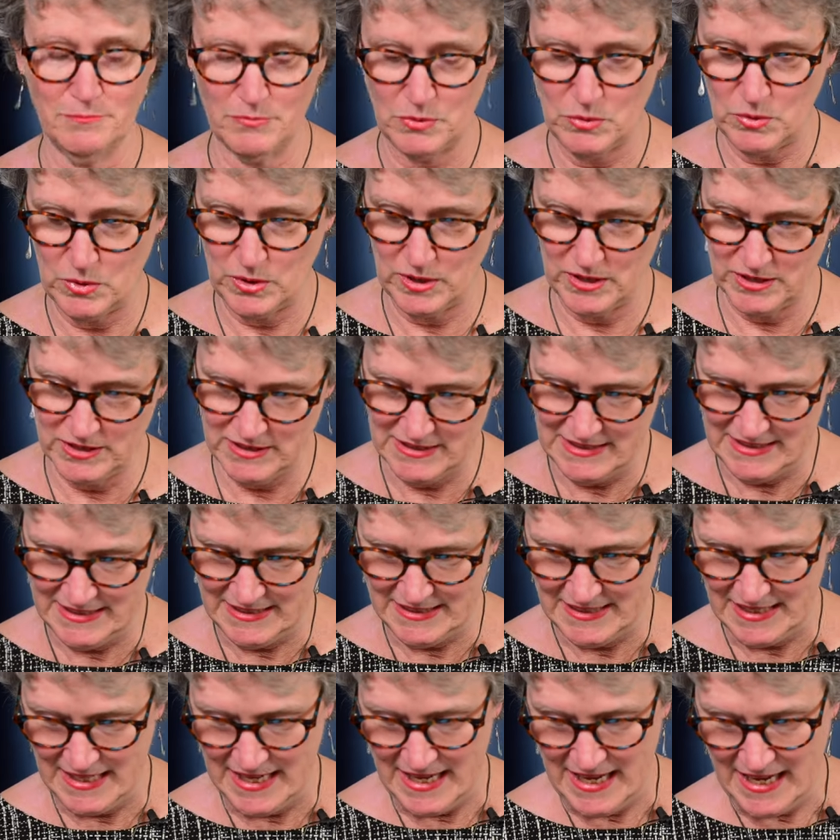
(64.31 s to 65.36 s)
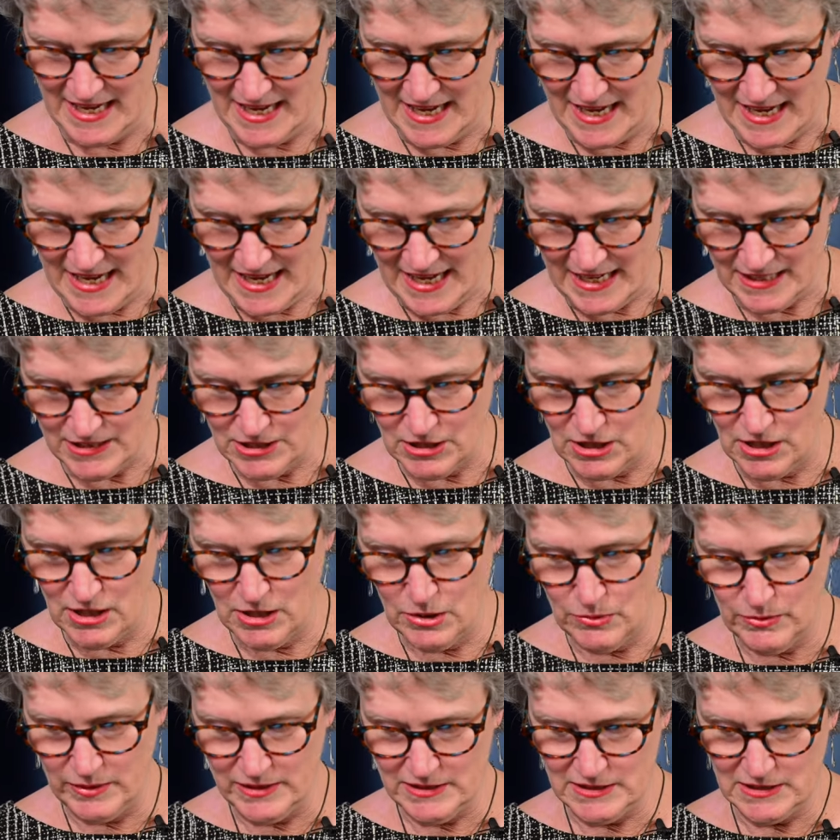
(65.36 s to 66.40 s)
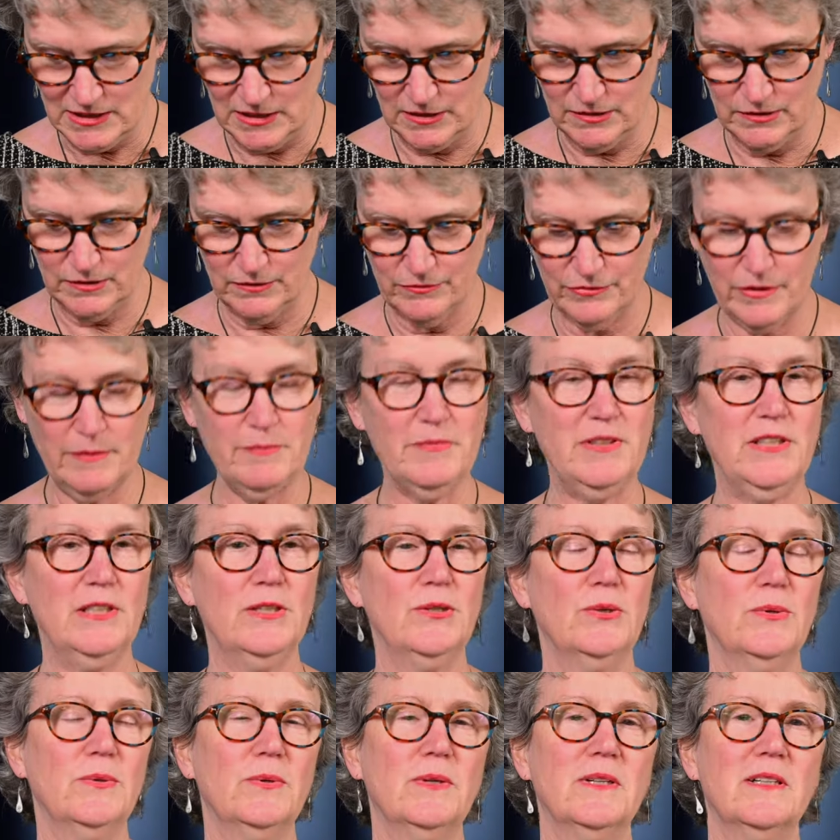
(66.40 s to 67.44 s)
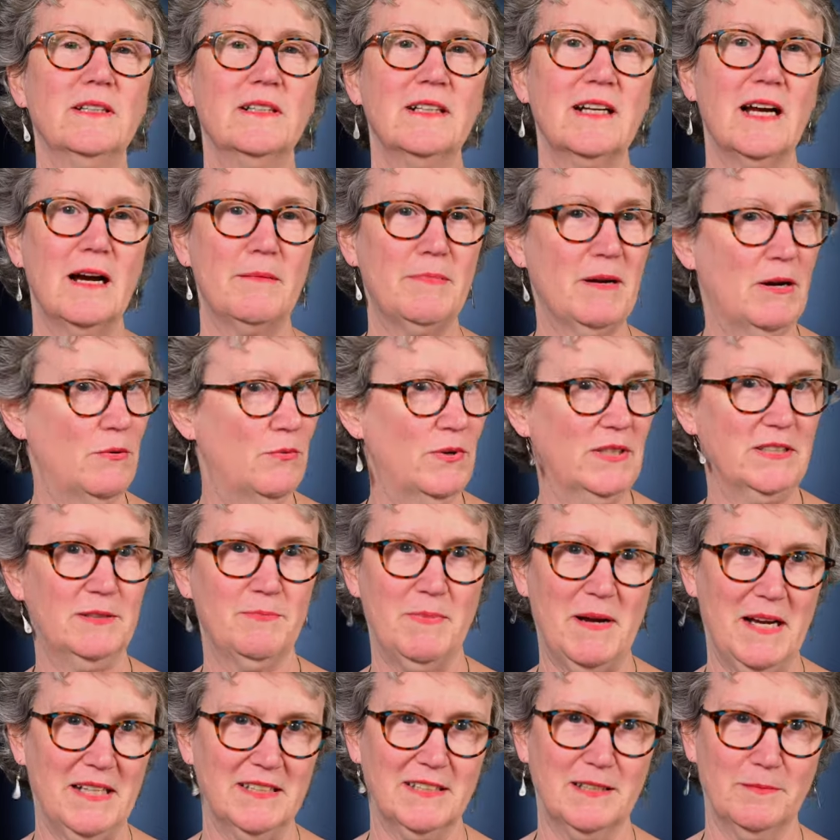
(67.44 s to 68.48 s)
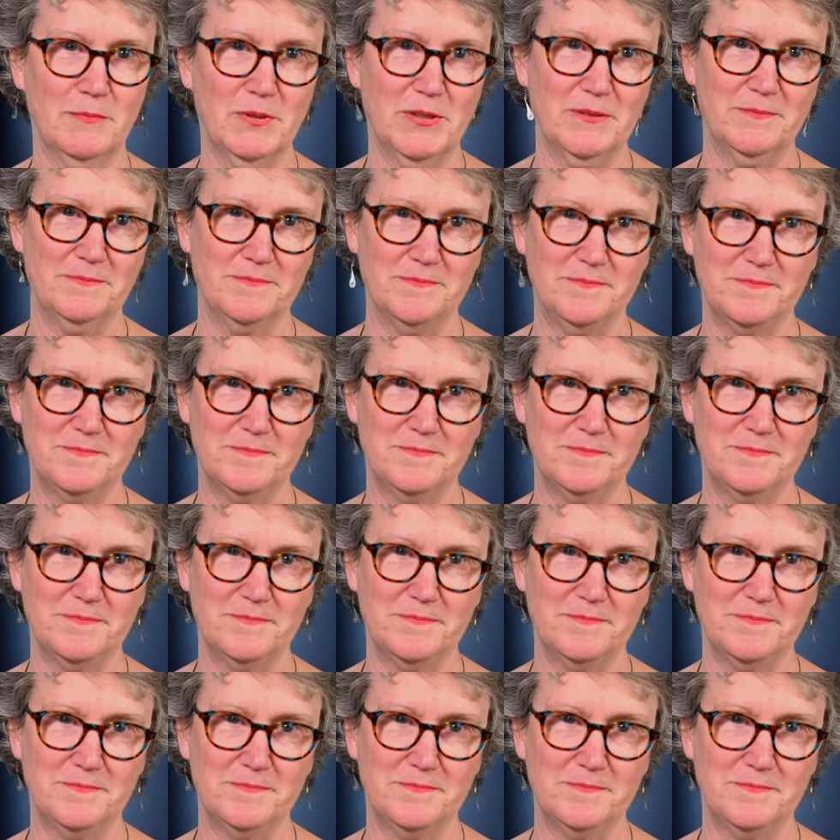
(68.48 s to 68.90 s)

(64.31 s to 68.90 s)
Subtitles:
boards, and to always learn from you about what's possible.